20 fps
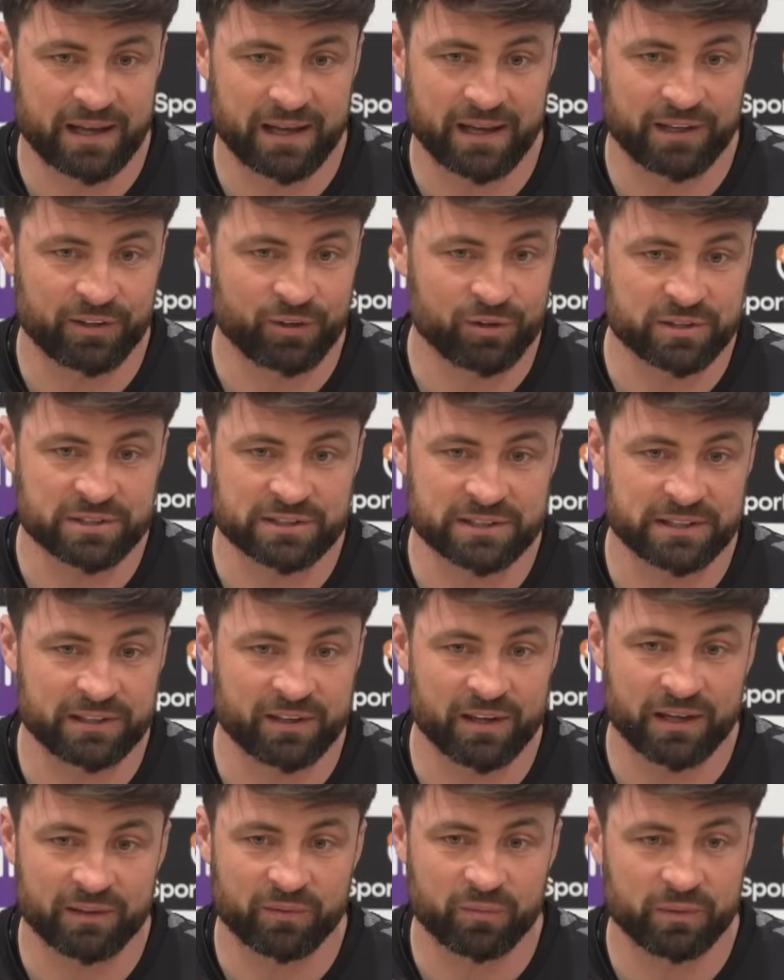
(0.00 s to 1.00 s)
And honestly,
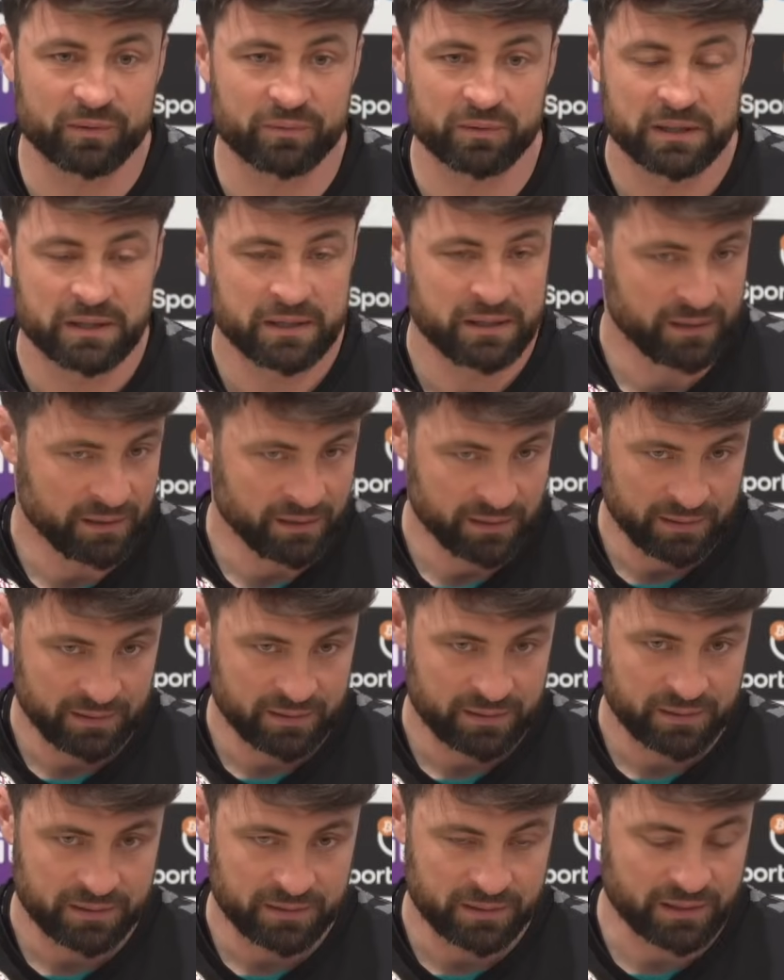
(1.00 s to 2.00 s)
like,
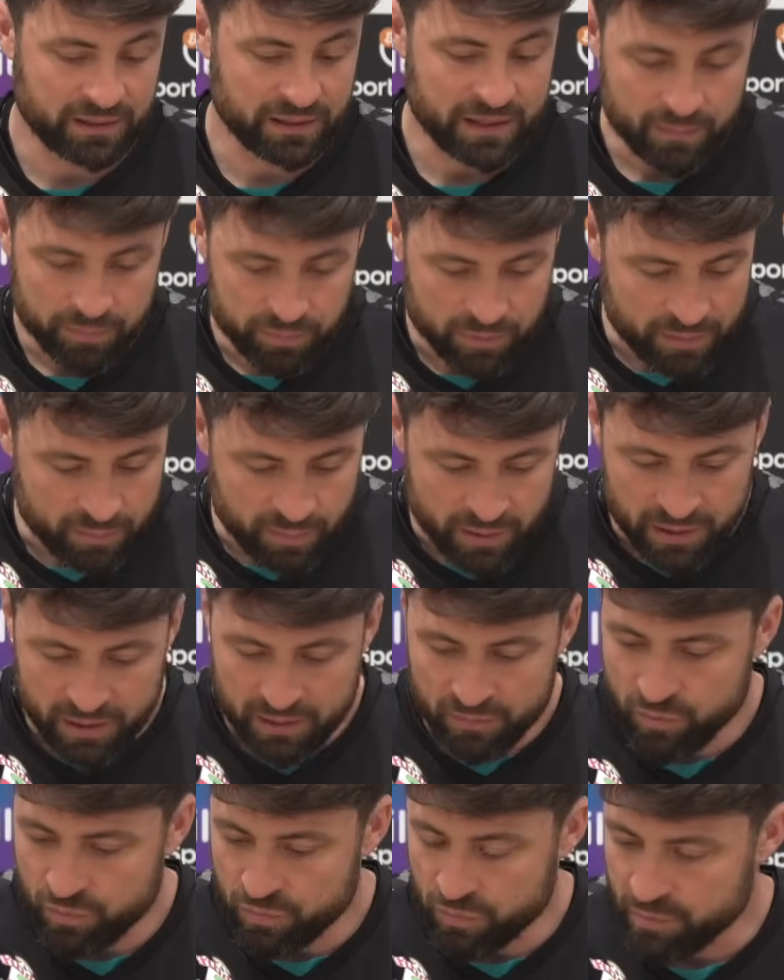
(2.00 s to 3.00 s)
the club when we
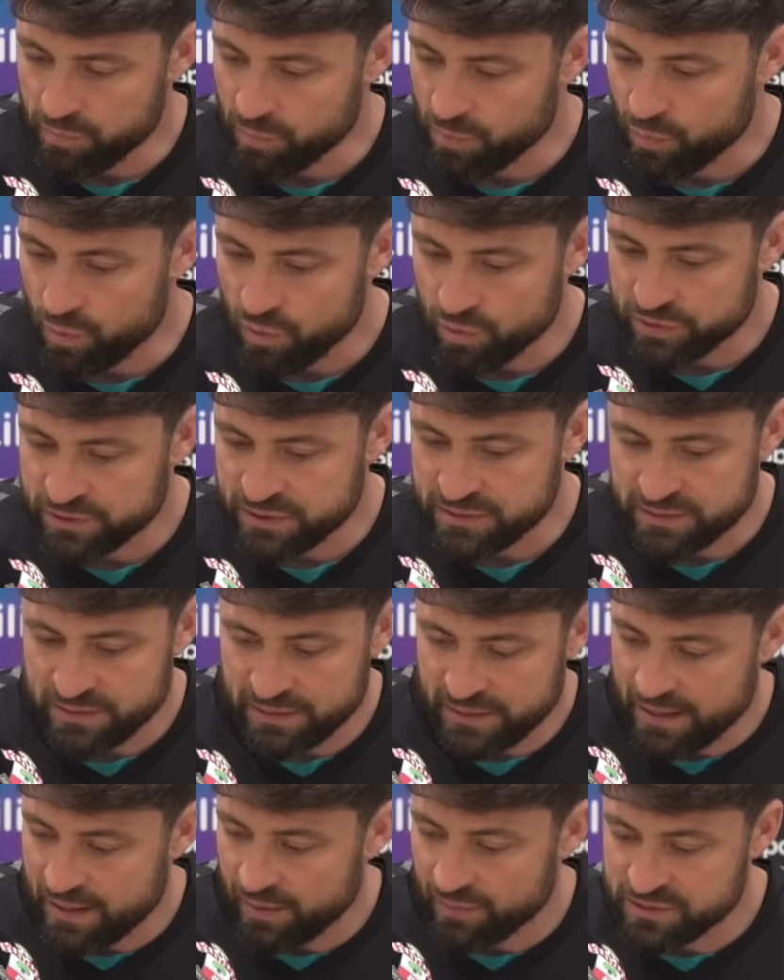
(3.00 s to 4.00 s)
walked into
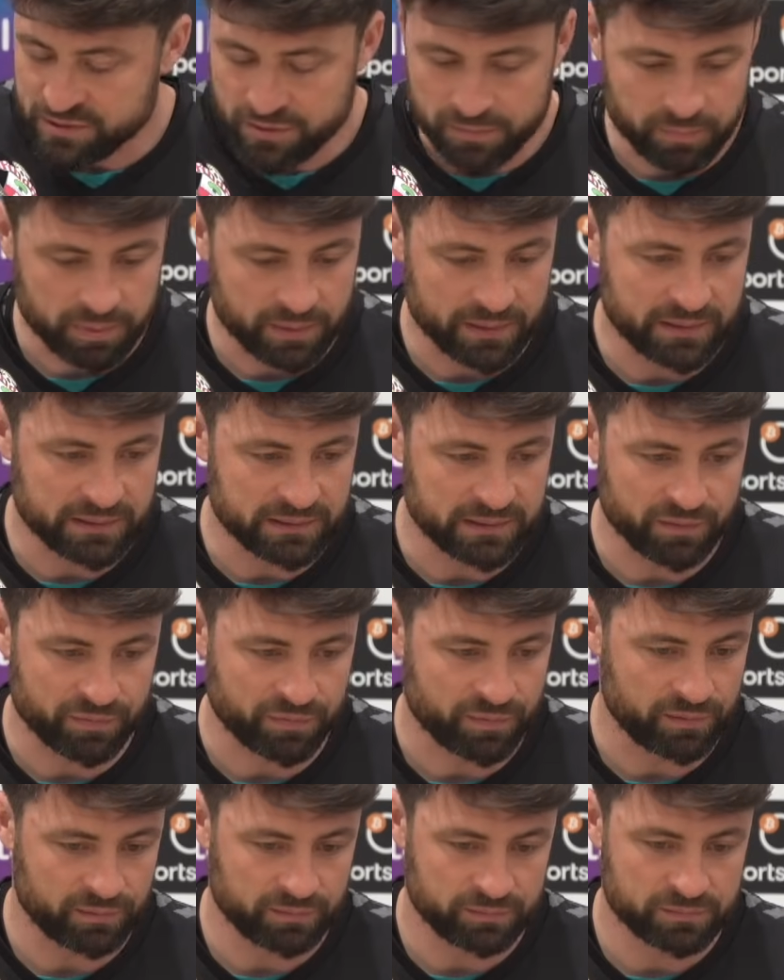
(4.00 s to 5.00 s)
now is completely
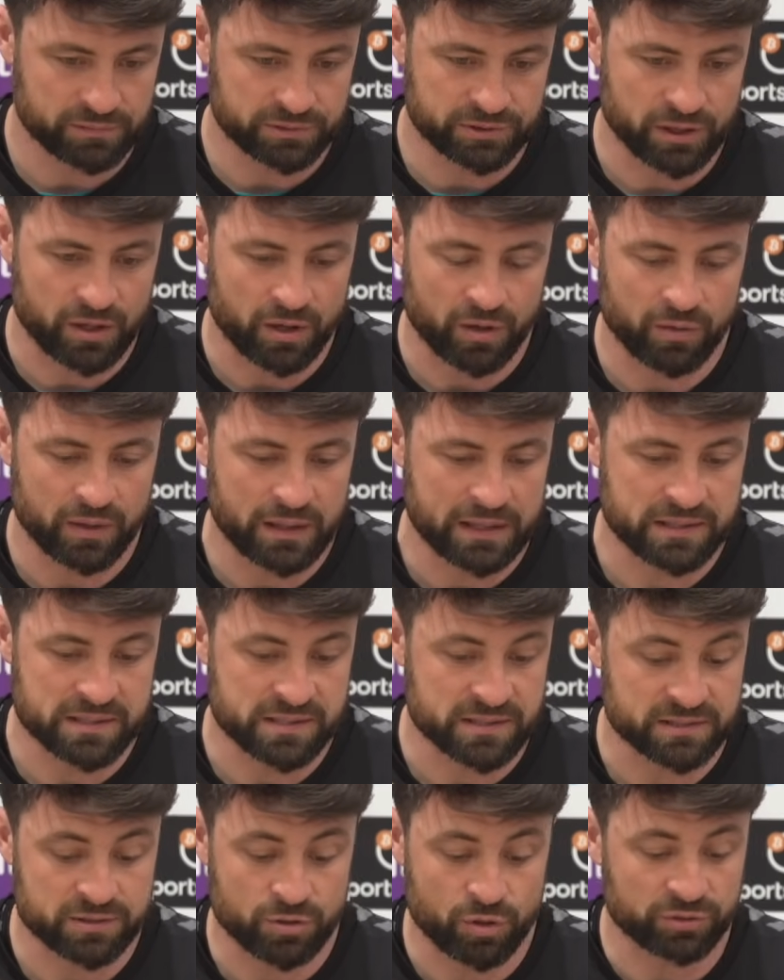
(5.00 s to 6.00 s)
different. So
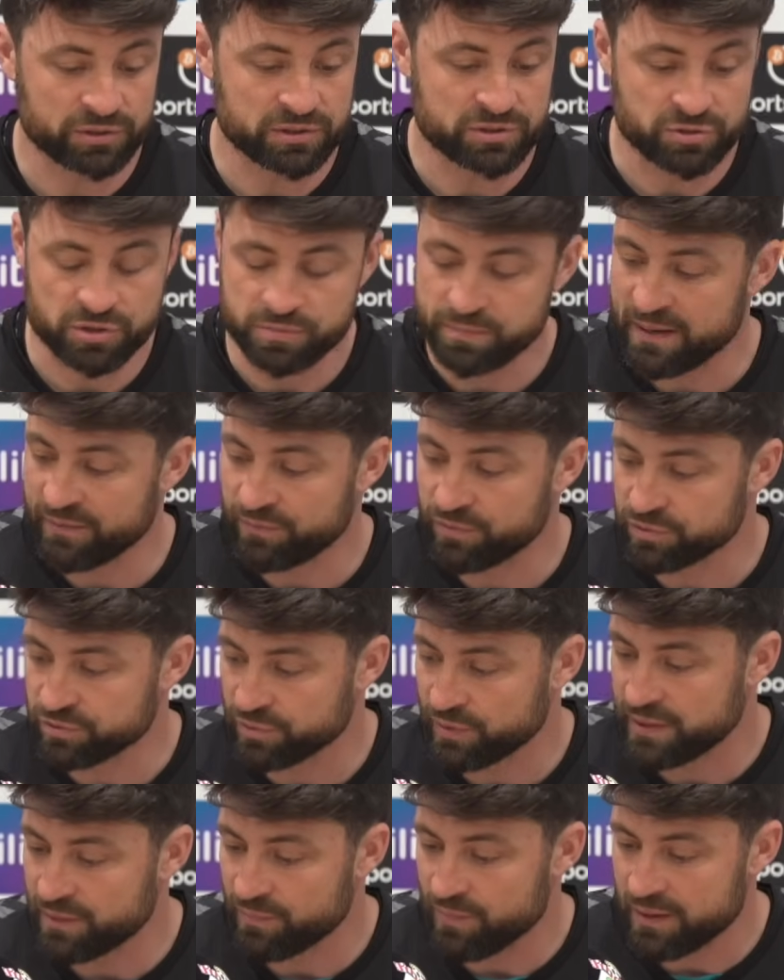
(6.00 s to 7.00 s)
this is not disrespectful to
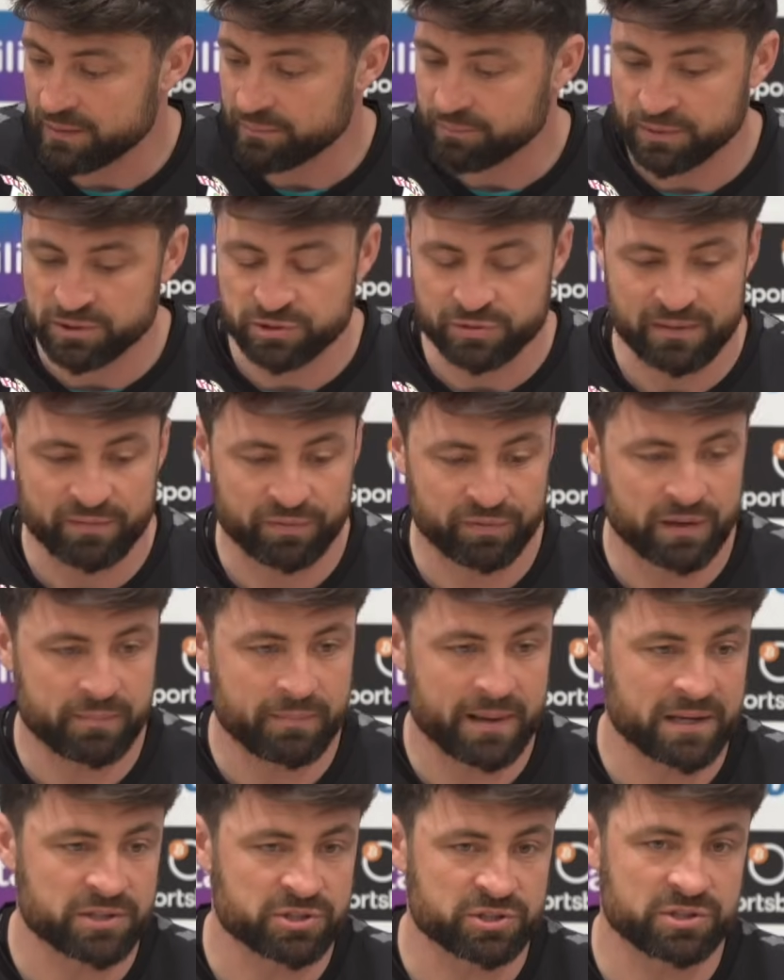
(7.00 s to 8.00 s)
anyone, but to have 3
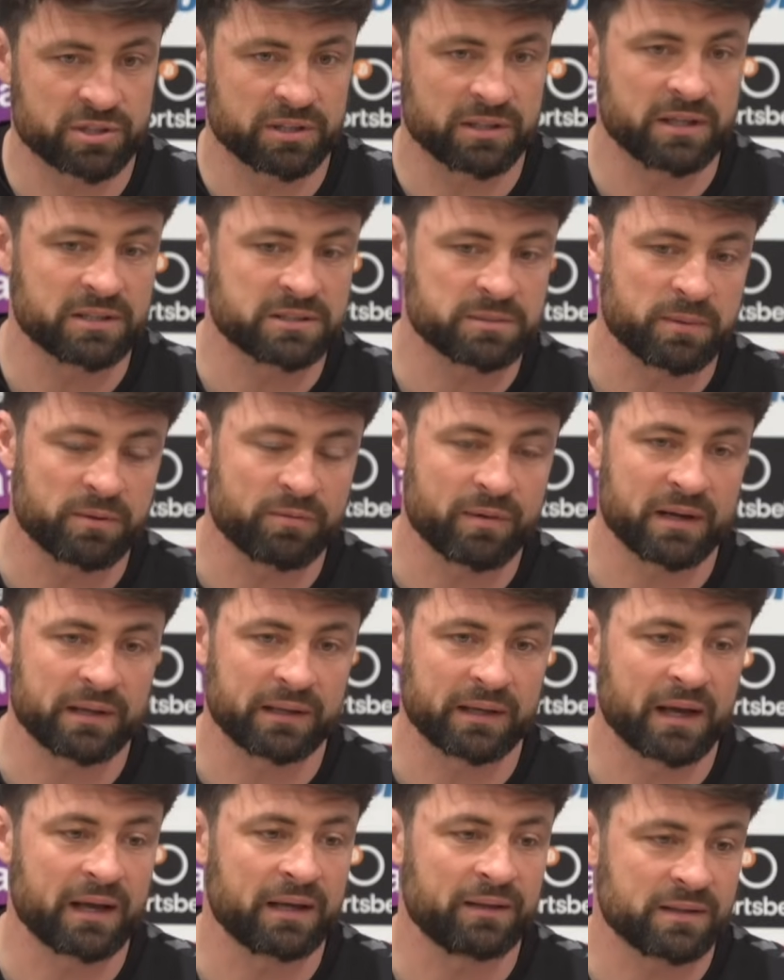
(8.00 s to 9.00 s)
managers in a year to be
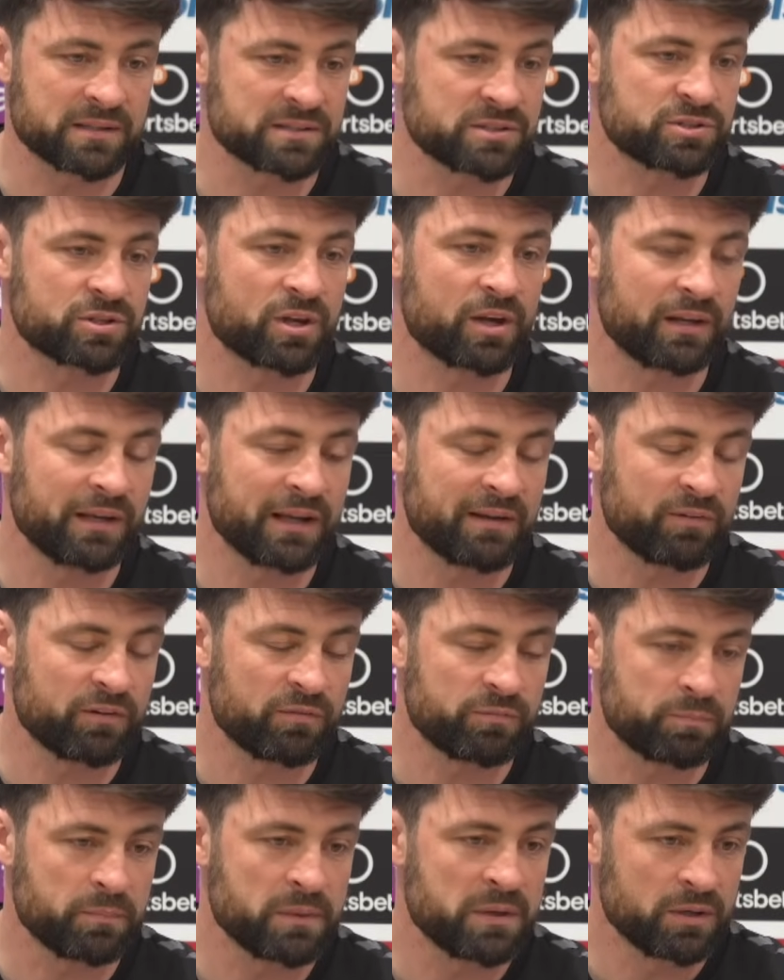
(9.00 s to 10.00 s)
relegated, there's a certain level
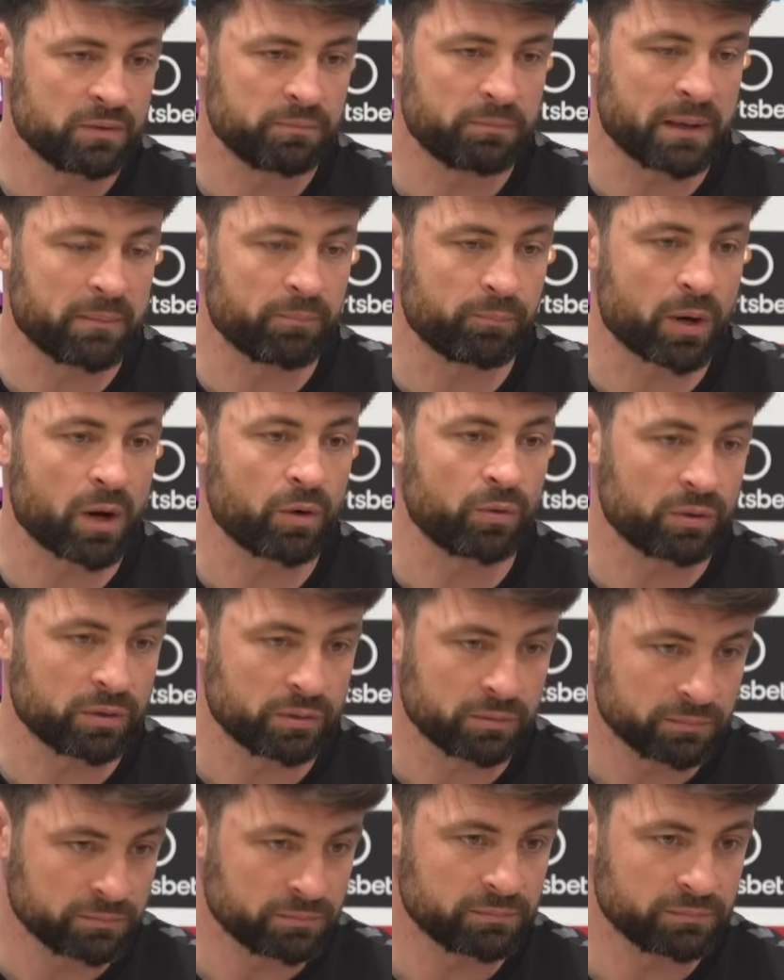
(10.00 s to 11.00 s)
of being
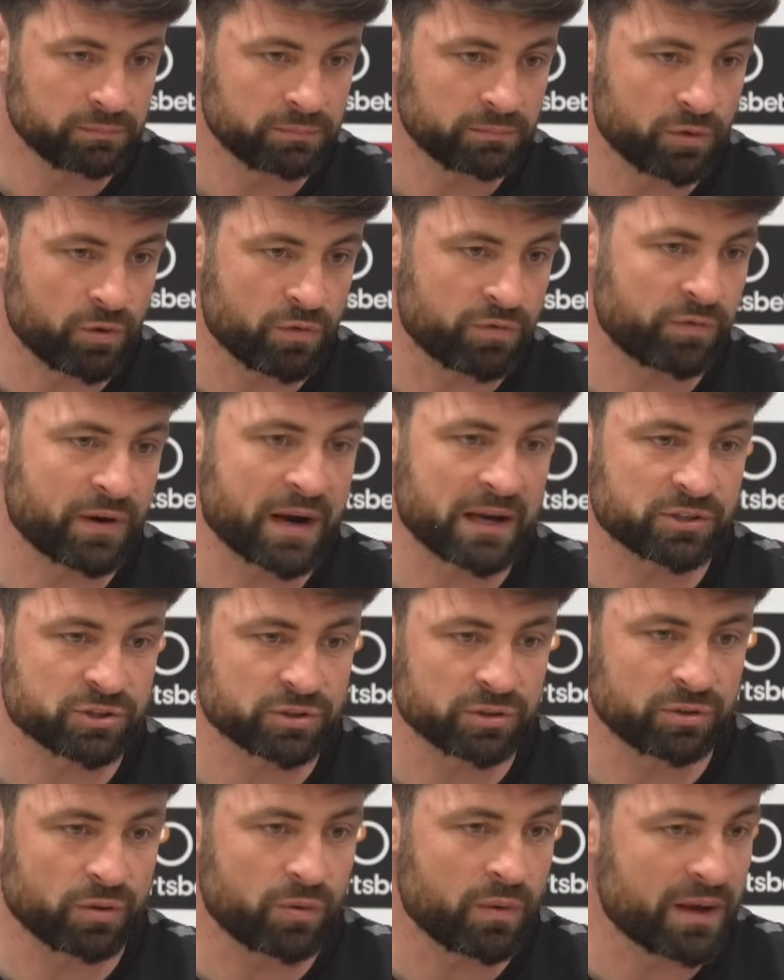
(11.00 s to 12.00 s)
broken. or
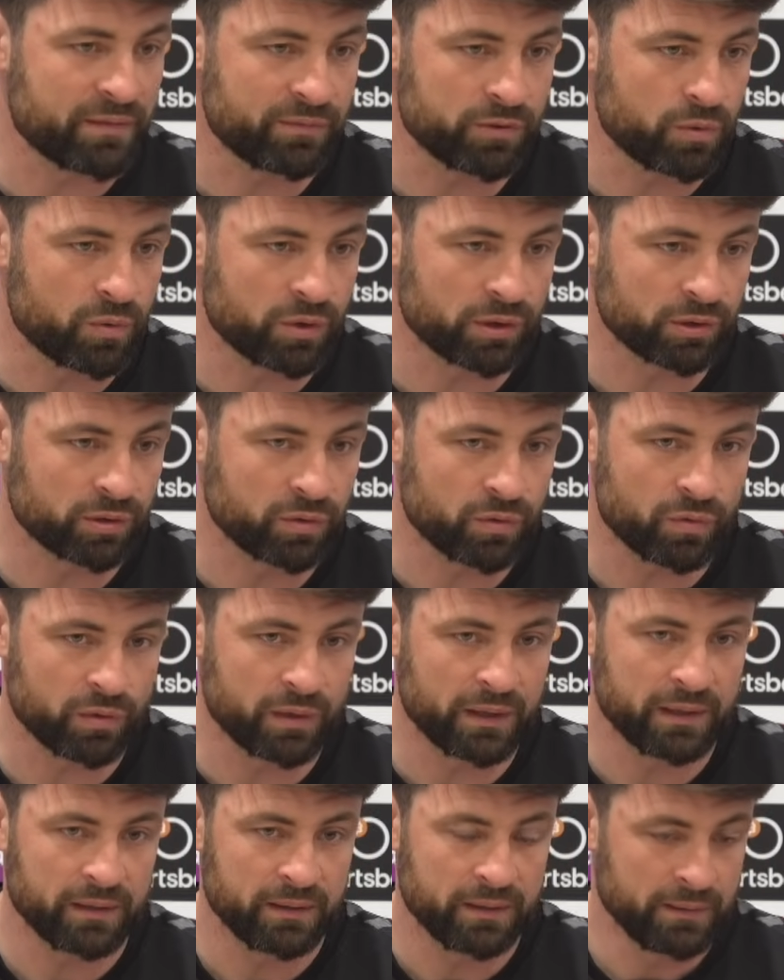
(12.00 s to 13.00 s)
fractured or whatever you want to call
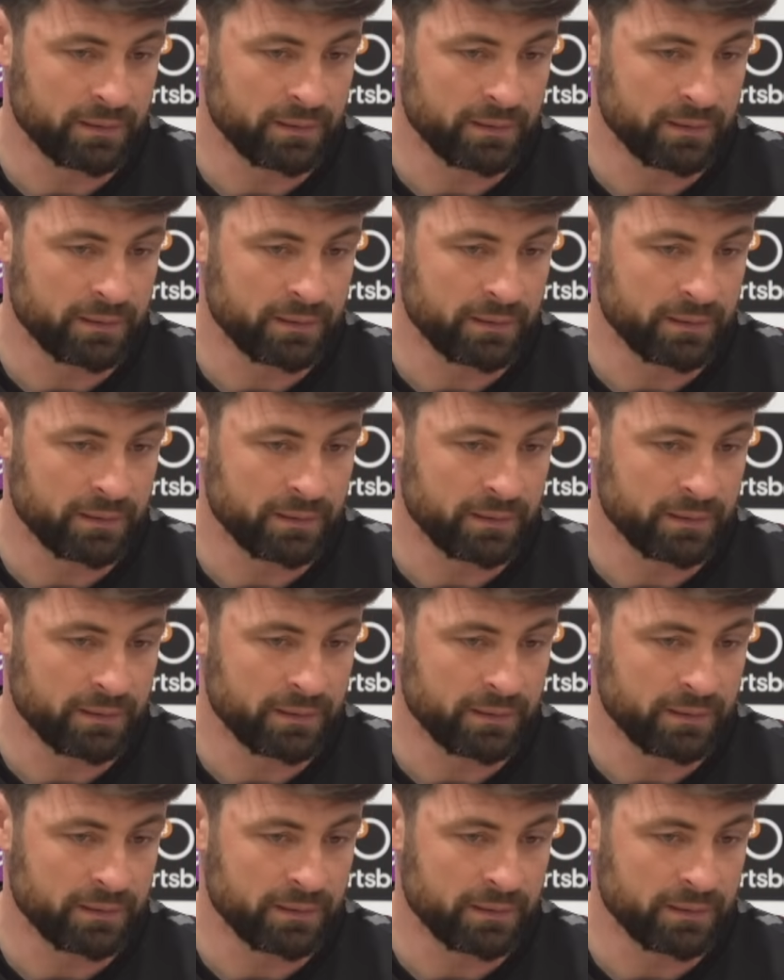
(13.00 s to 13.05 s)
it.